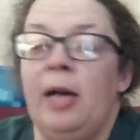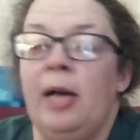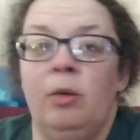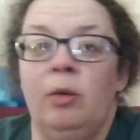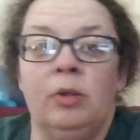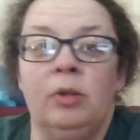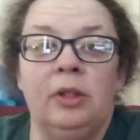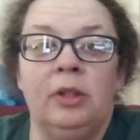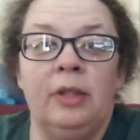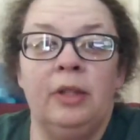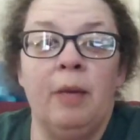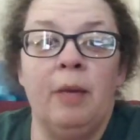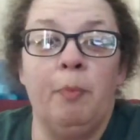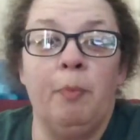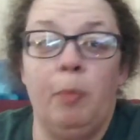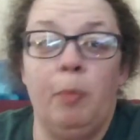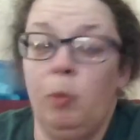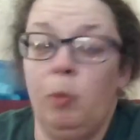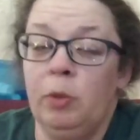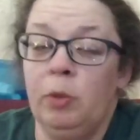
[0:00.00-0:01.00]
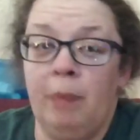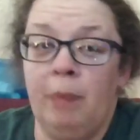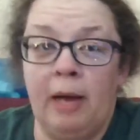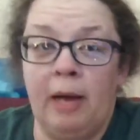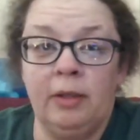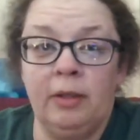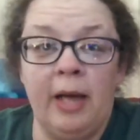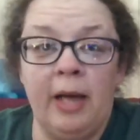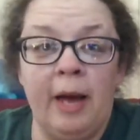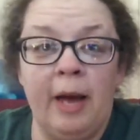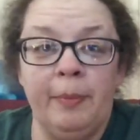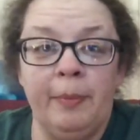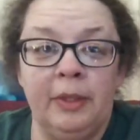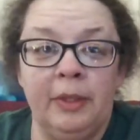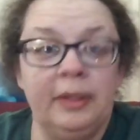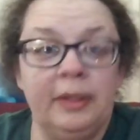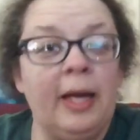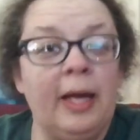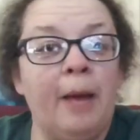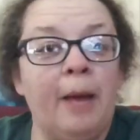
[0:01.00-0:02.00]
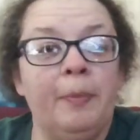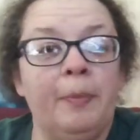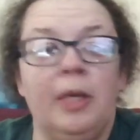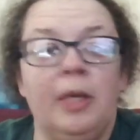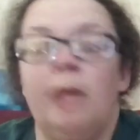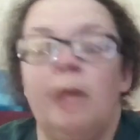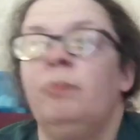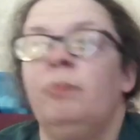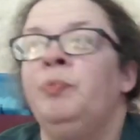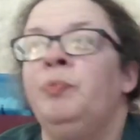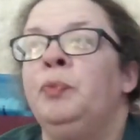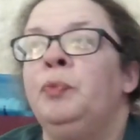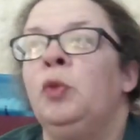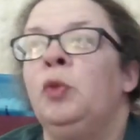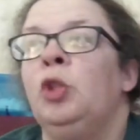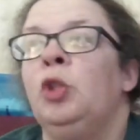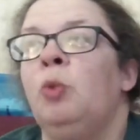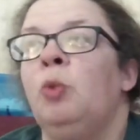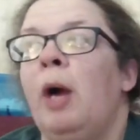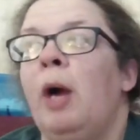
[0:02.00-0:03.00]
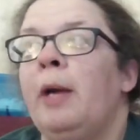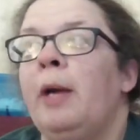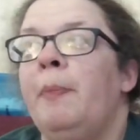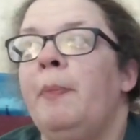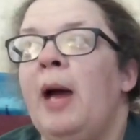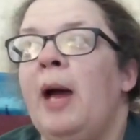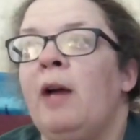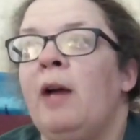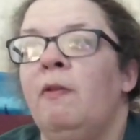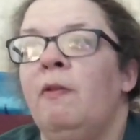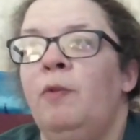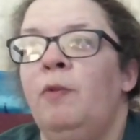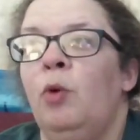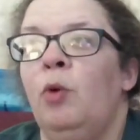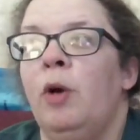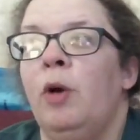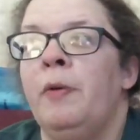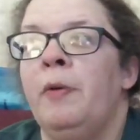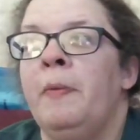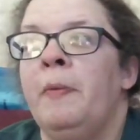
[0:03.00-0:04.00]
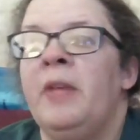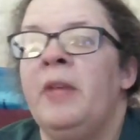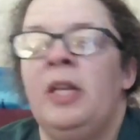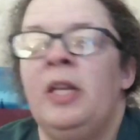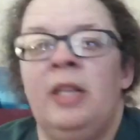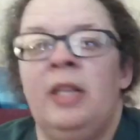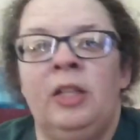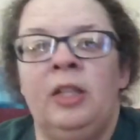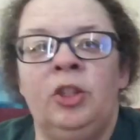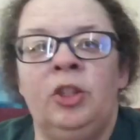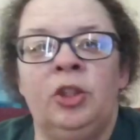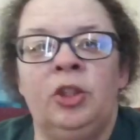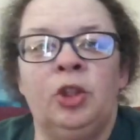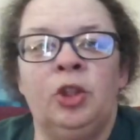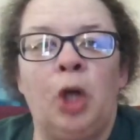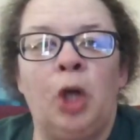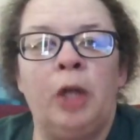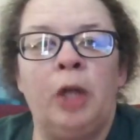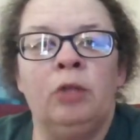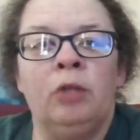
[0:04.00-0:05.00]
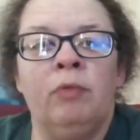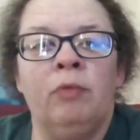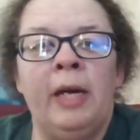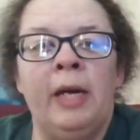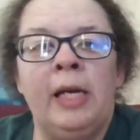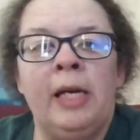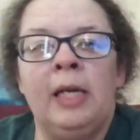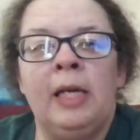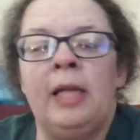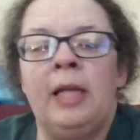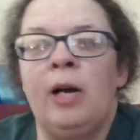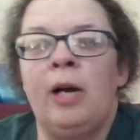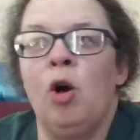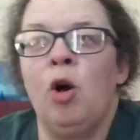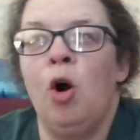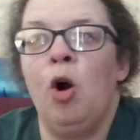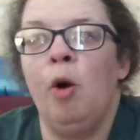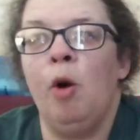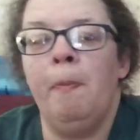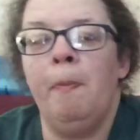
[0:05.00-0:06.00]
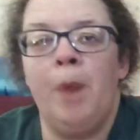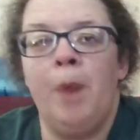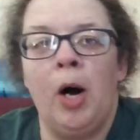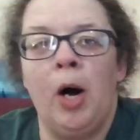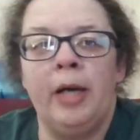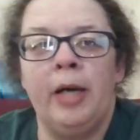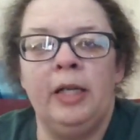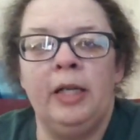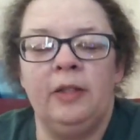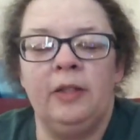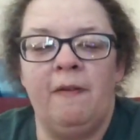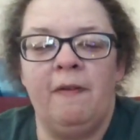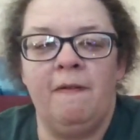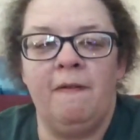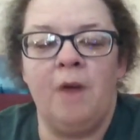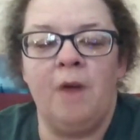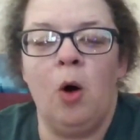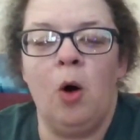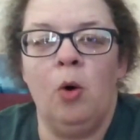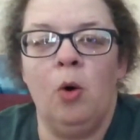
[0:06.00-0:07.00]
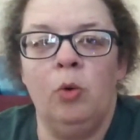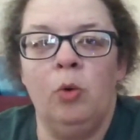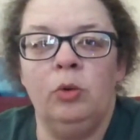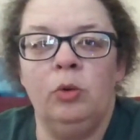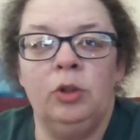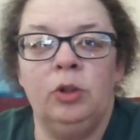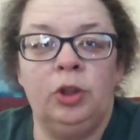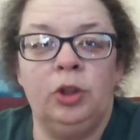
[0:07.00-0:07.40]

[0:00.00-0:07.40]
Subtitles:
I know this was bound to happen. It's happening. She's walking back and forth. Then she starts ringing like her whole body is a phone.